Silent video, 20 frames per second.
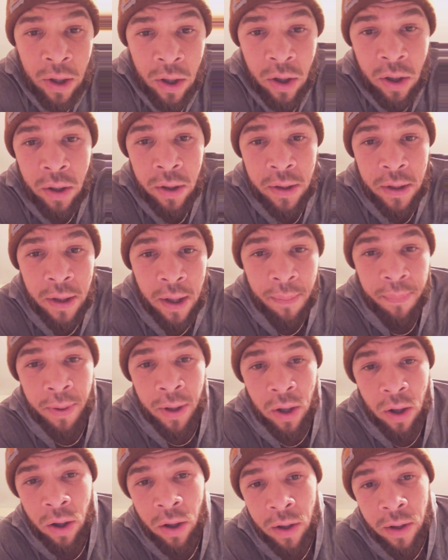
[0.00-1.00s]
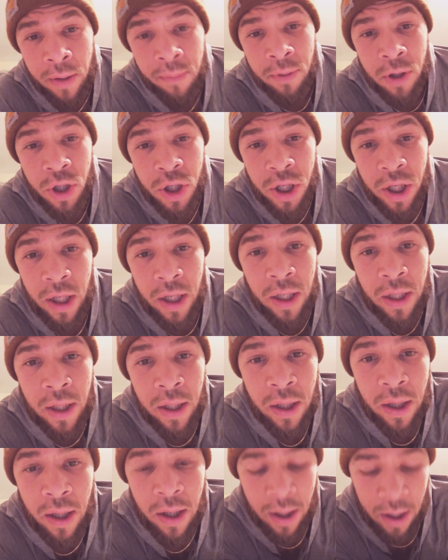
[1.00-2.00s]
hooked up and on the
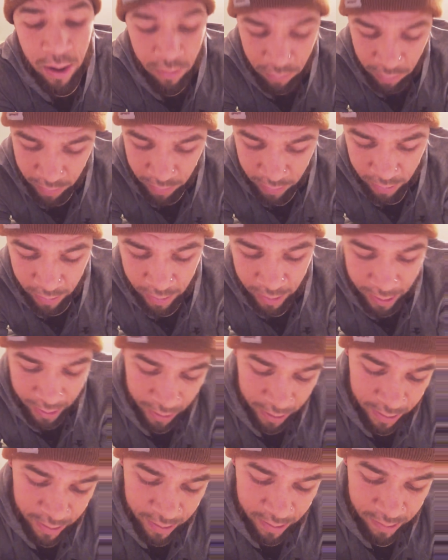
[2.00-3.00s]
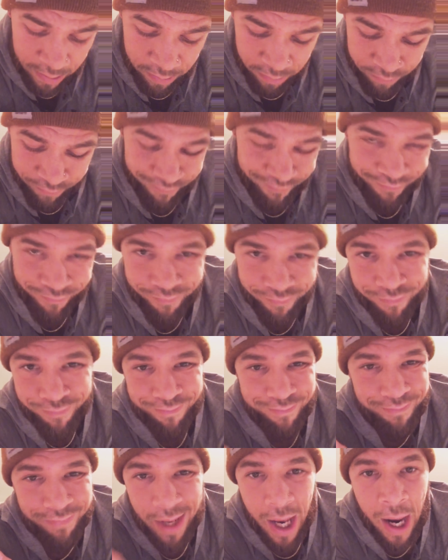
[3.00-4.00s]
machine uh, within the next
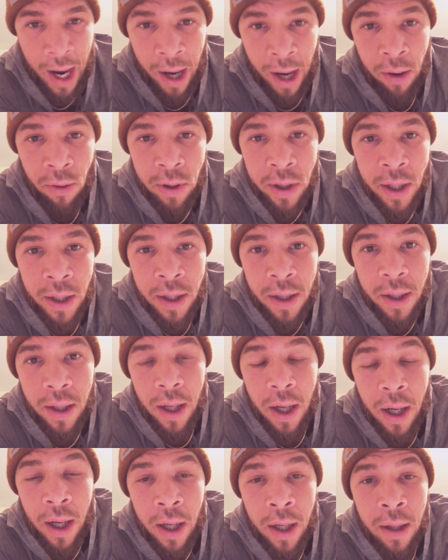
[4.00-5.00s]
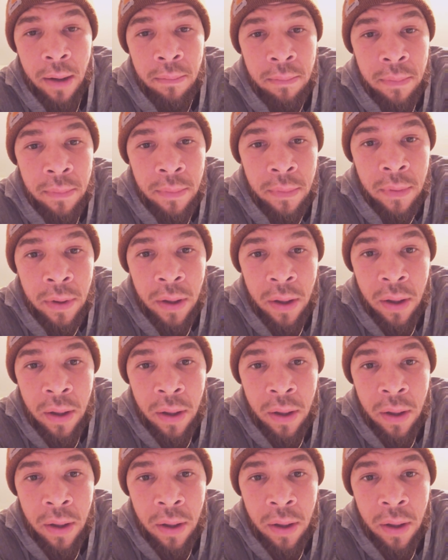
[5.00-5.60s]
hour, um,